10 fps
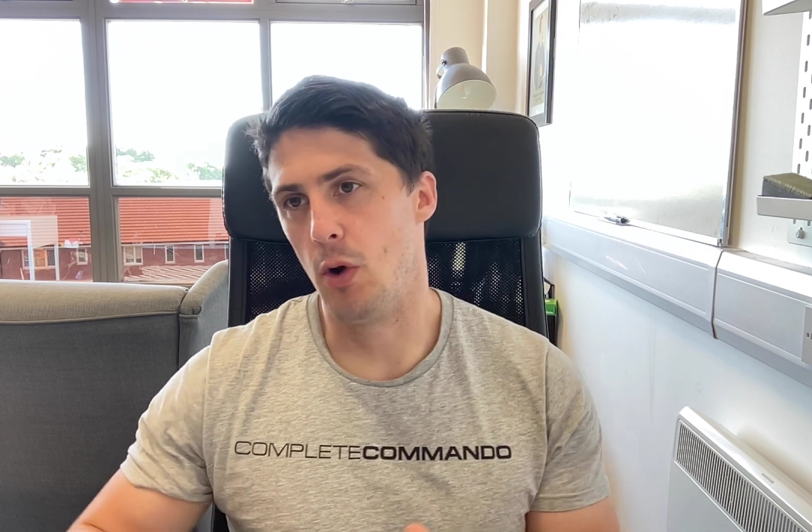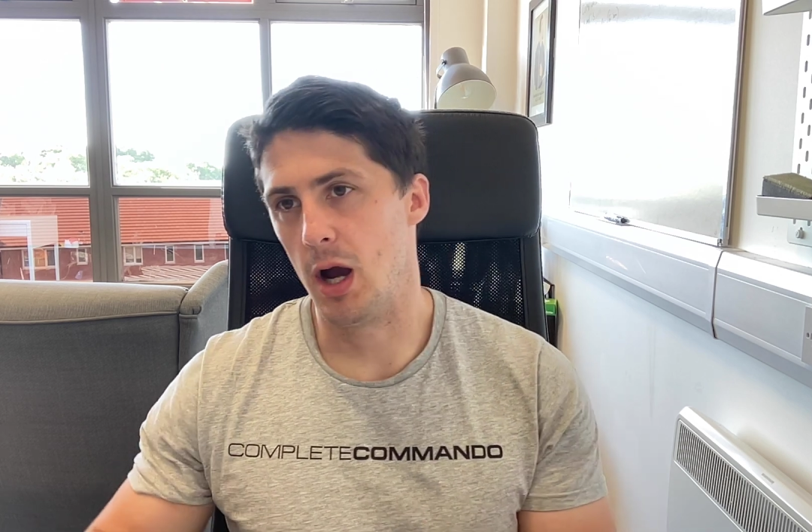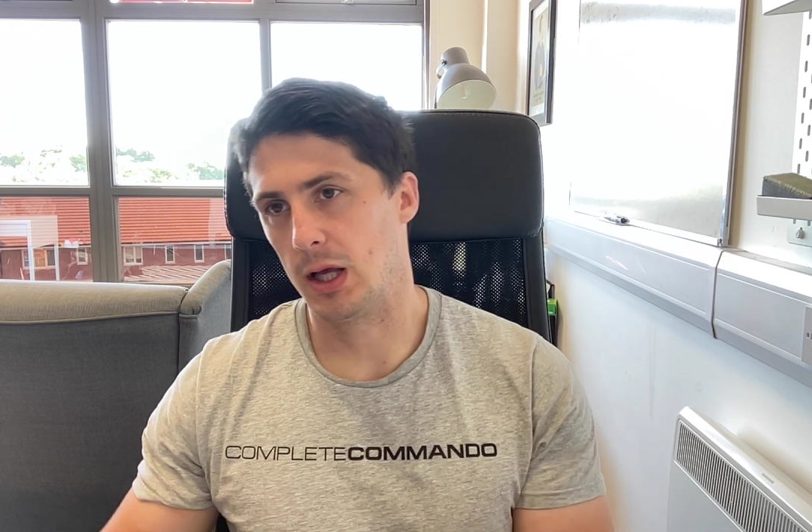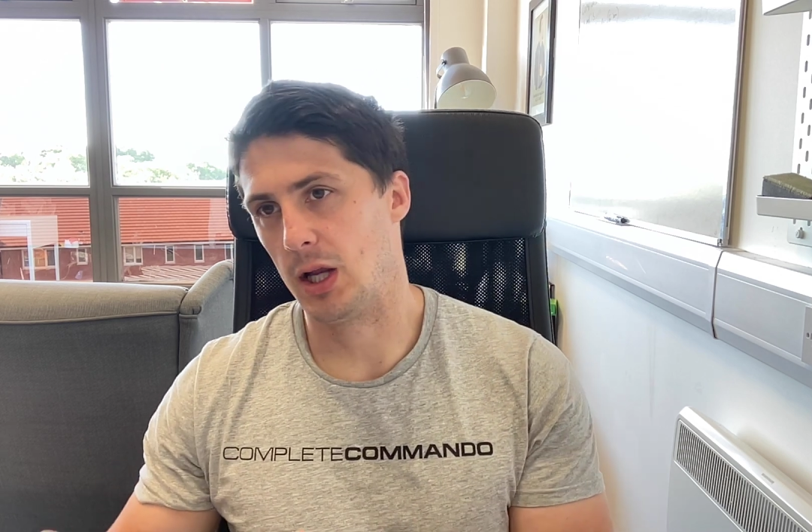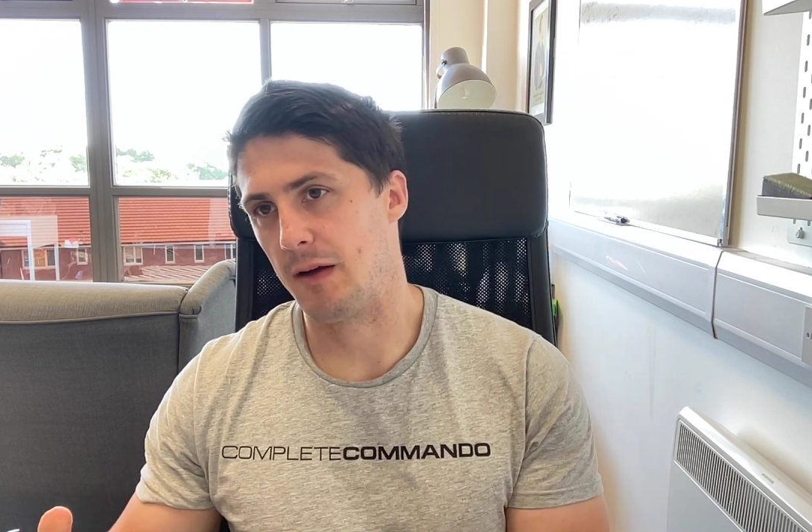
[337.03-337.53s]

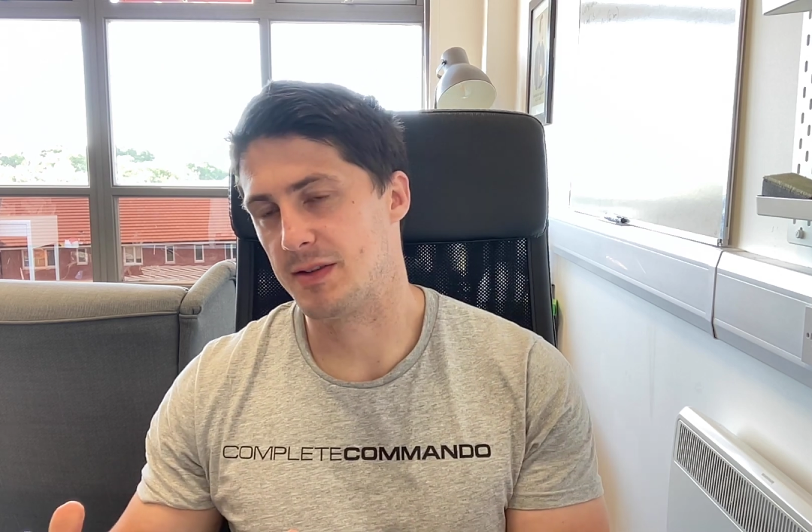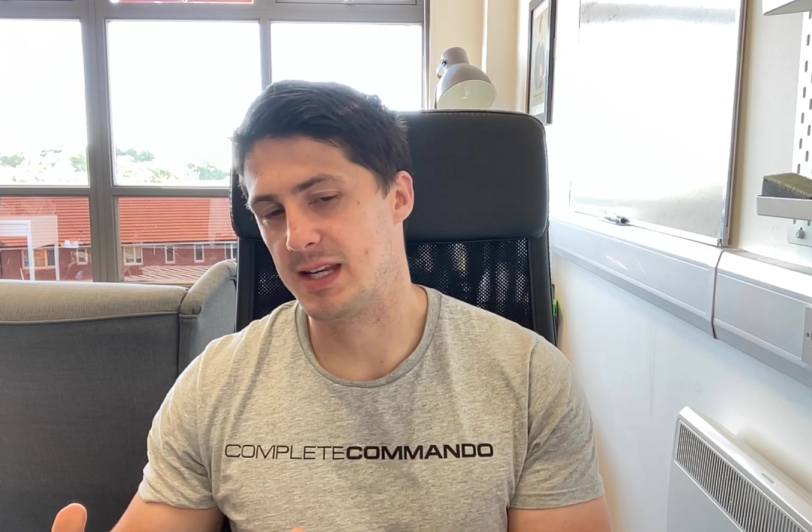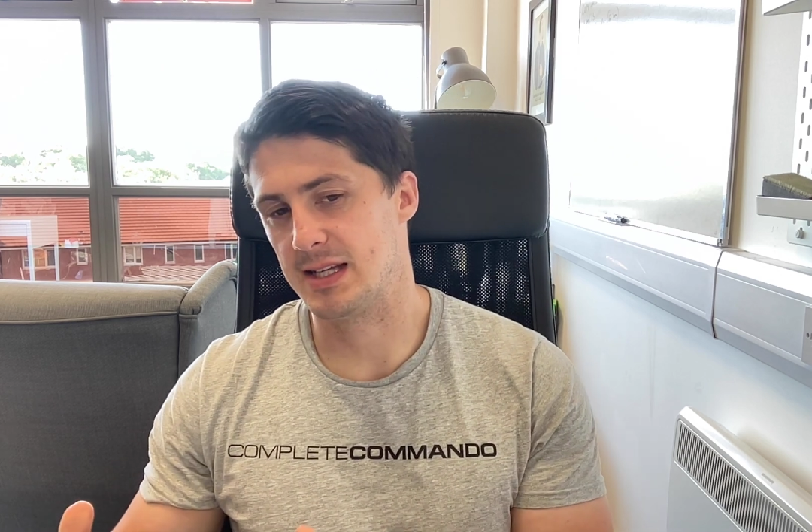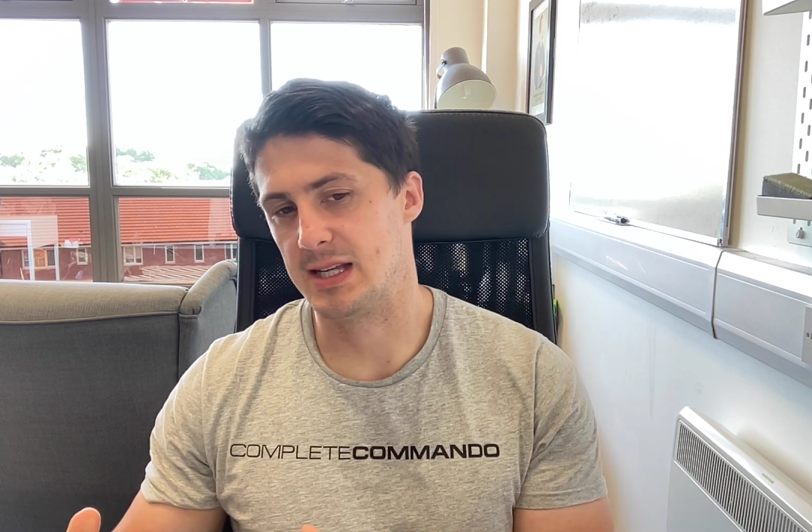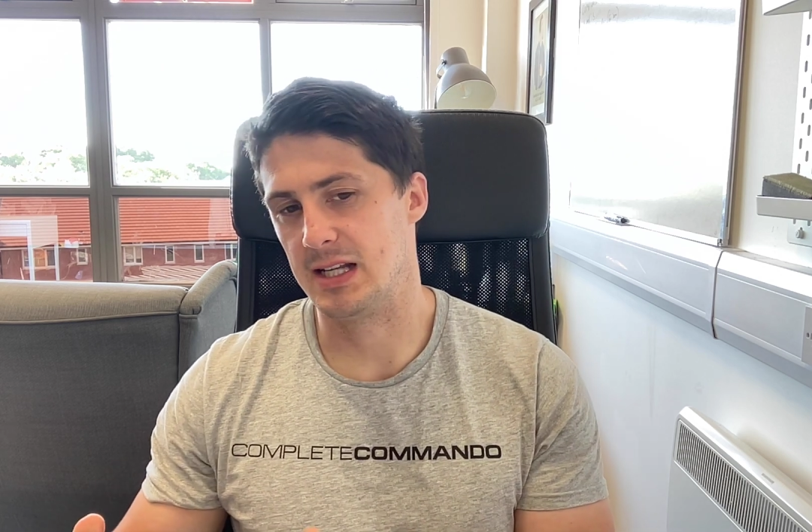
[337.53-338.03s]
were going to have
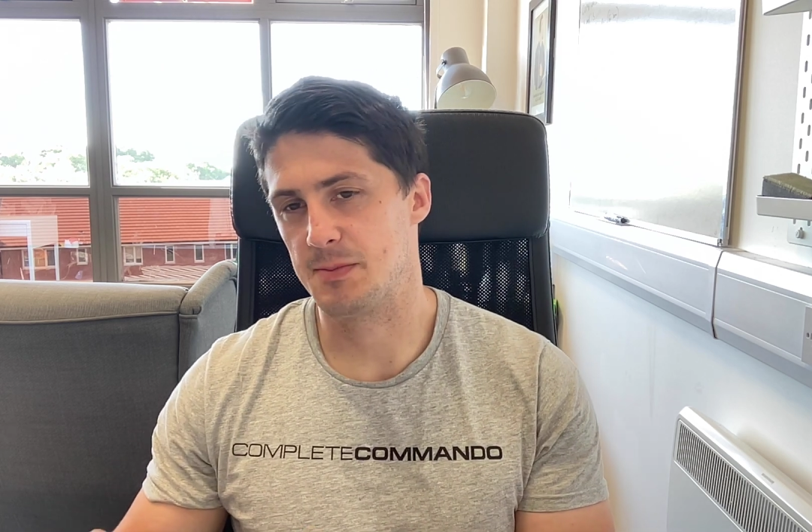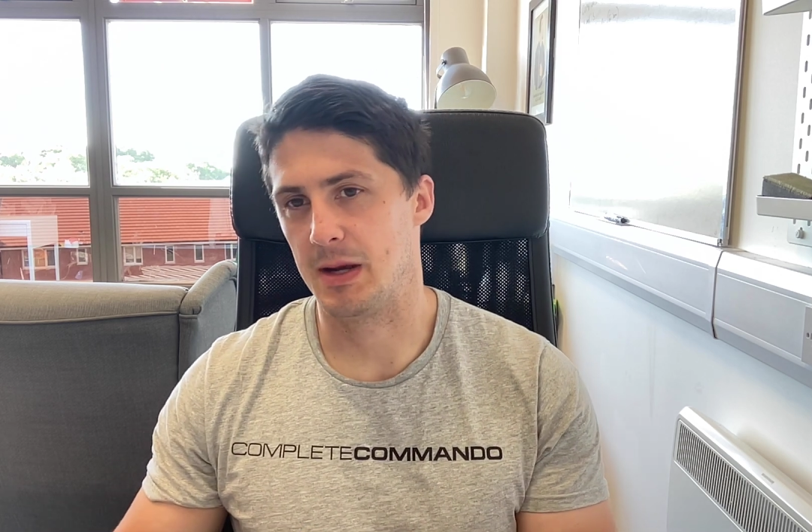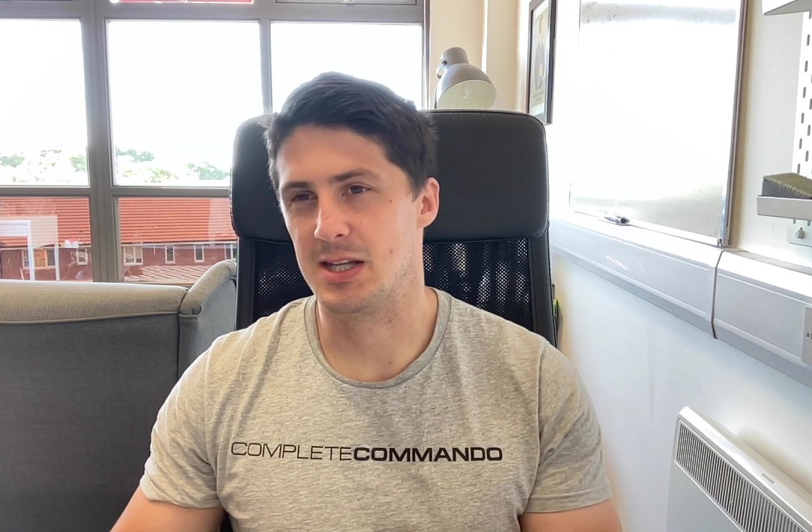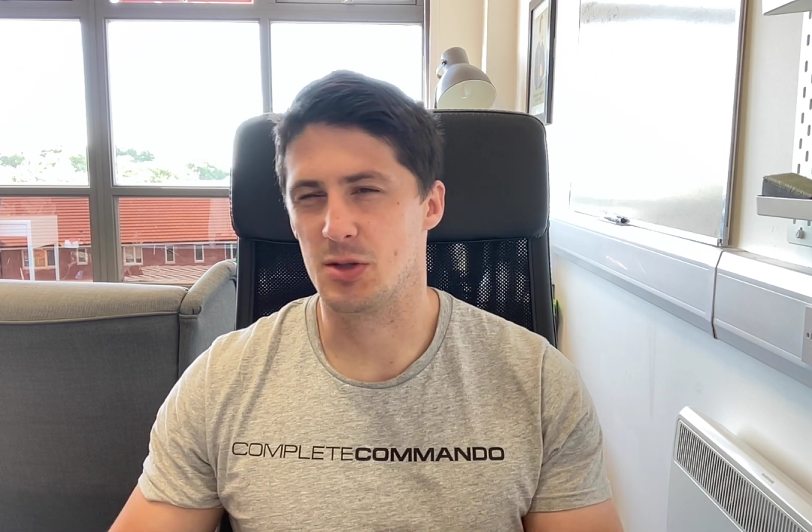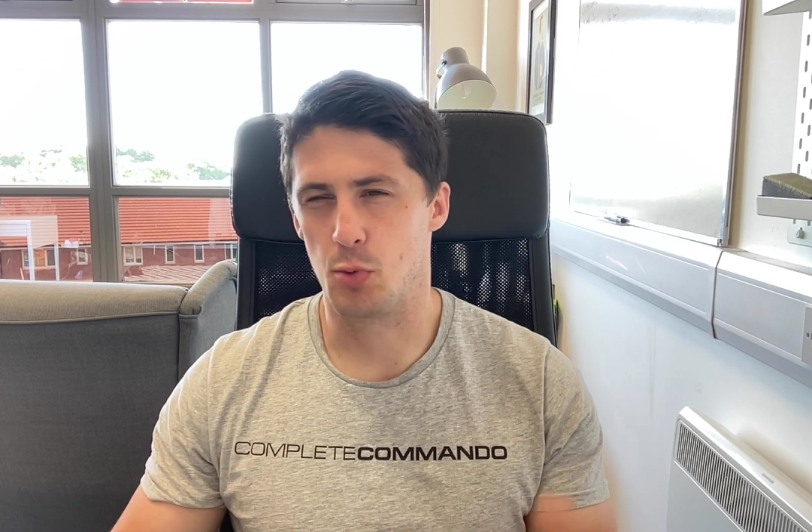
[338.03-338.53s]
16 spaces,